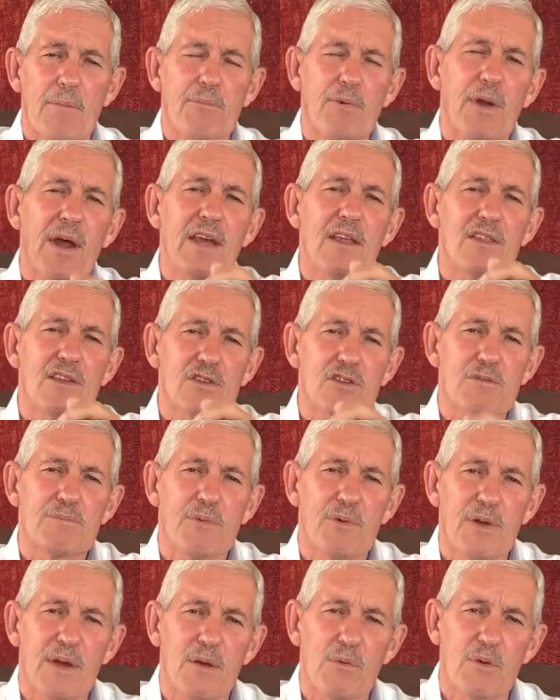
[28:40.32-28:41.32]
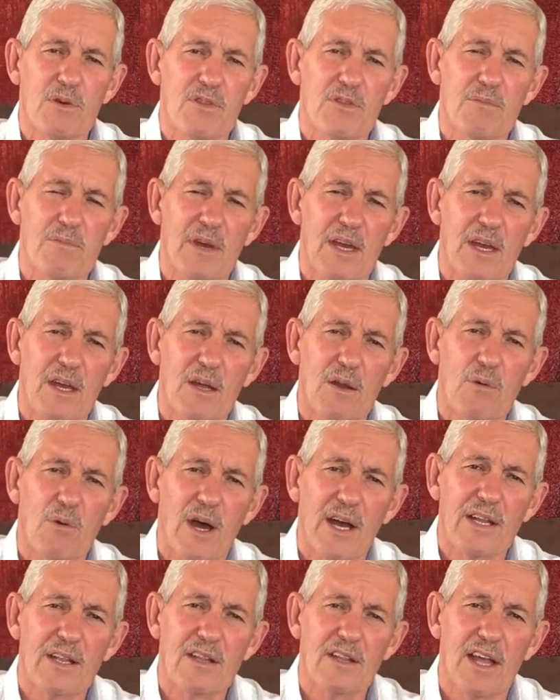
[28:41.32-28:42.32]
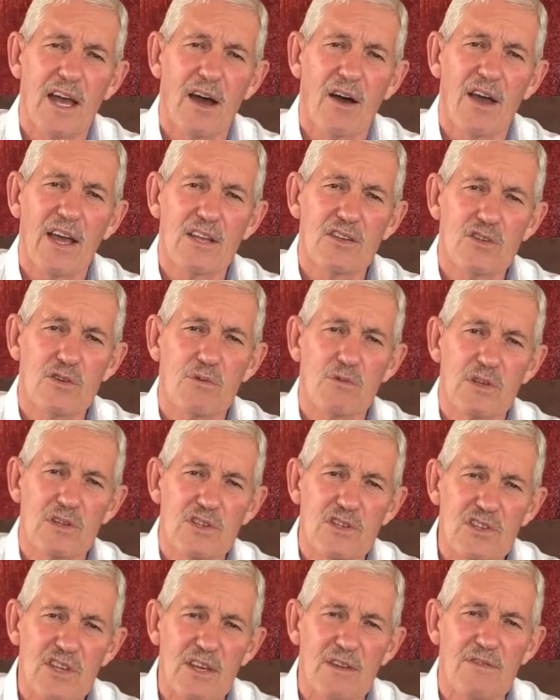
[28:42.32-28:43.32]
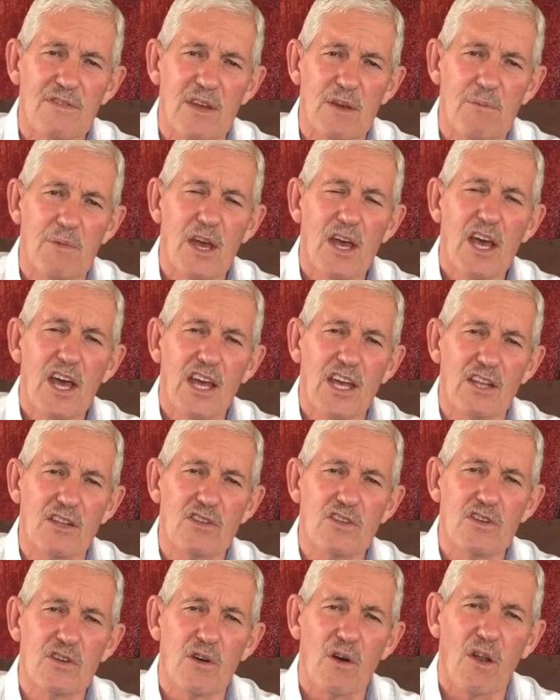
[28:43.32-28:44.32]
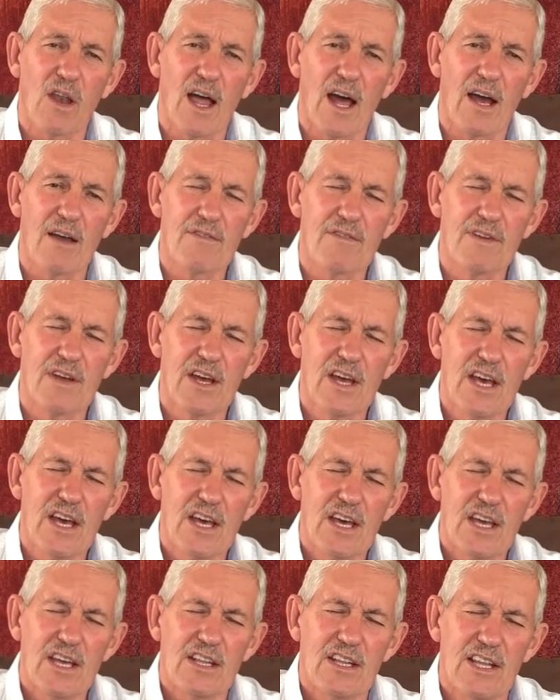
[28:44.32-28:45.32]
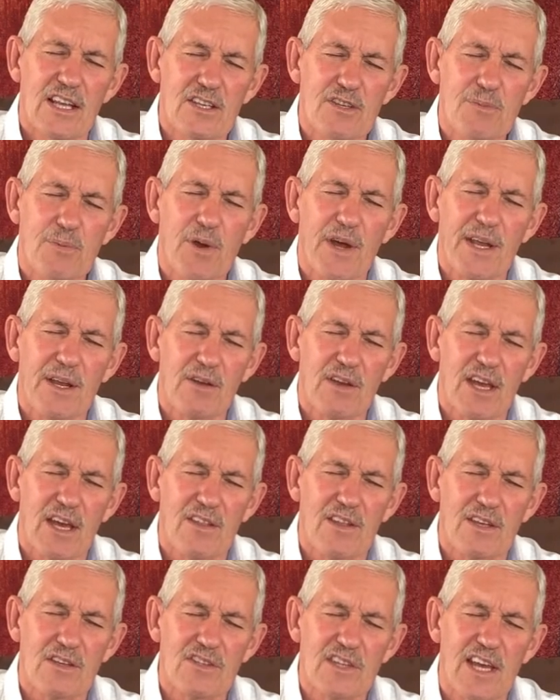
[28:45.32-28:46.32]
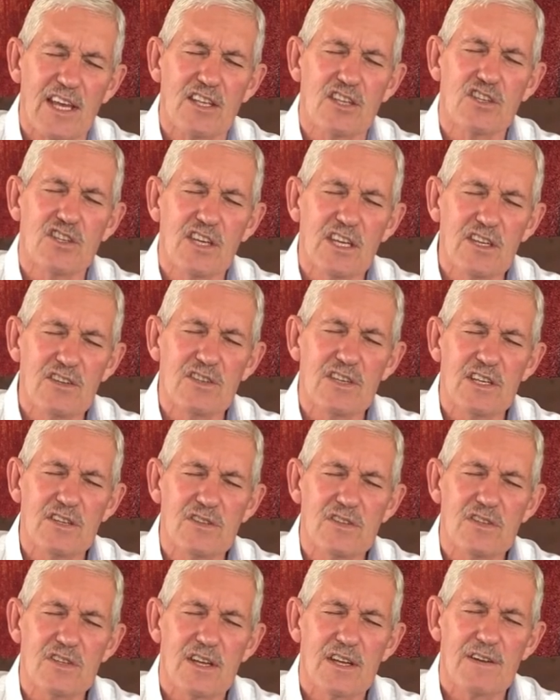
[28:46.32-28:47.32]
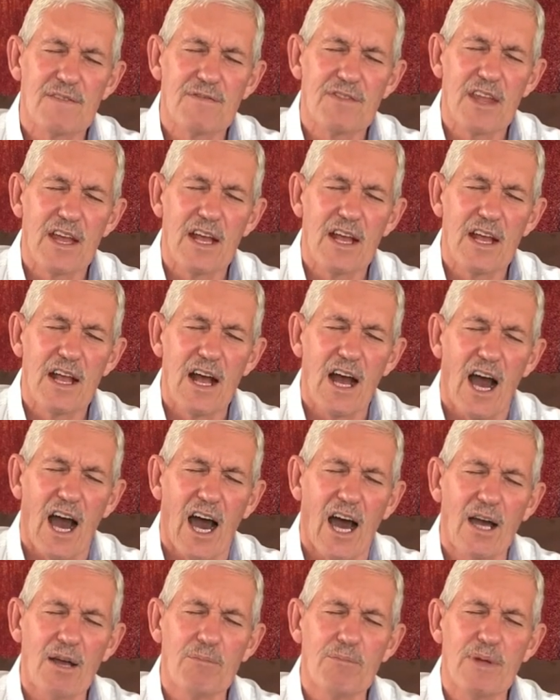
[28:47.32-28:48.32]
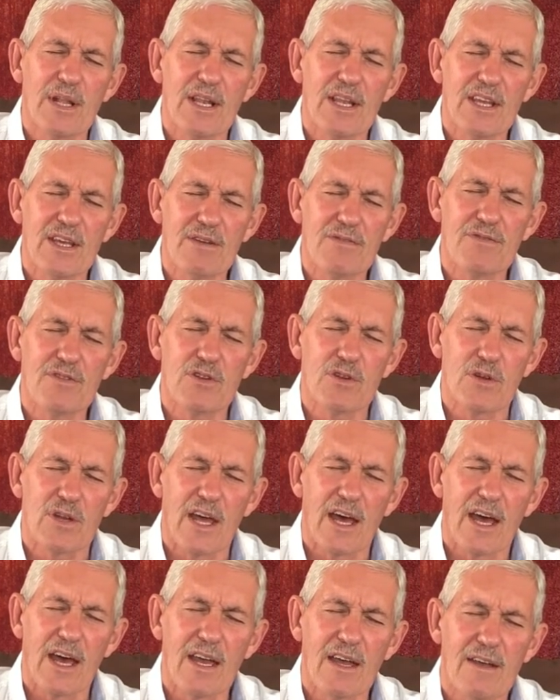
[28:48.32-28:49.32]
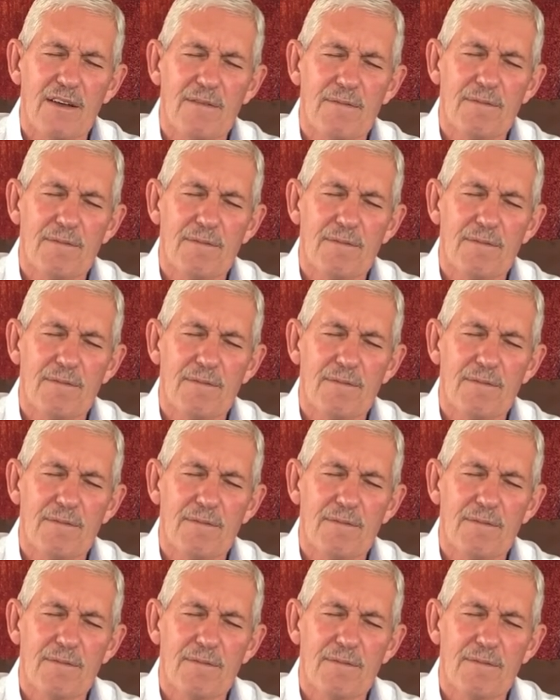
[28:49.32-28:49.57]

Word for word: Pray this prayer with me right now as you receive Him into your life. Let's pray together. Say, Jesus, I believe today